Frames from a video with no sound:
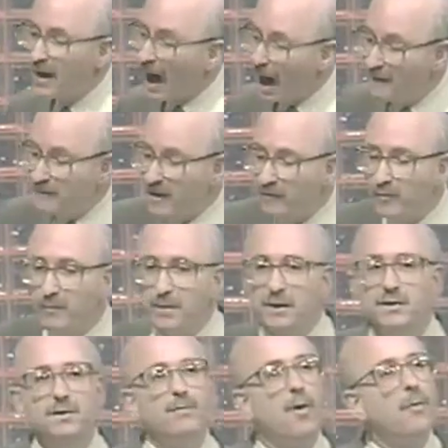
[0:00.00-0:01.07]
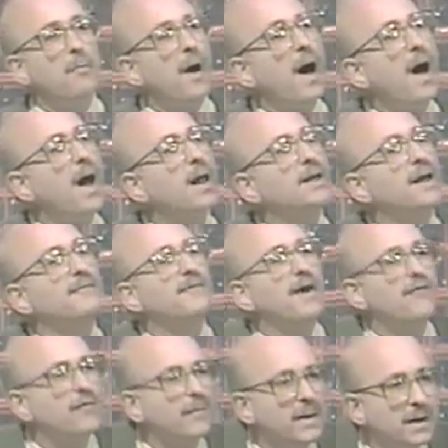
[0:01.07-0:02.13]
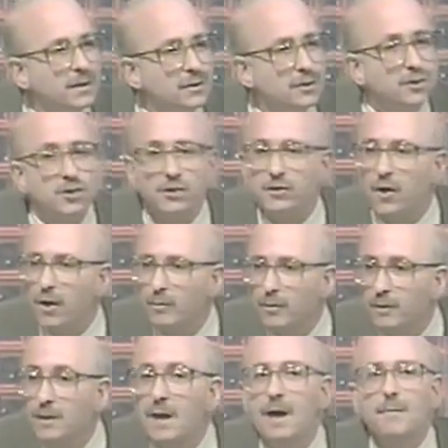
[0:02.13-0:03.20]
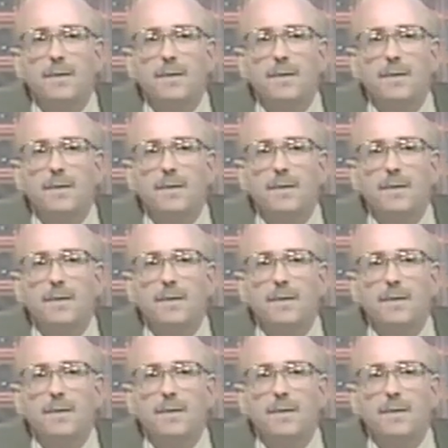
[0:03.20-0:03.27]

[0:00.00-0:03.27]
I've never been to Bhopal, I've never been to Chernobyl,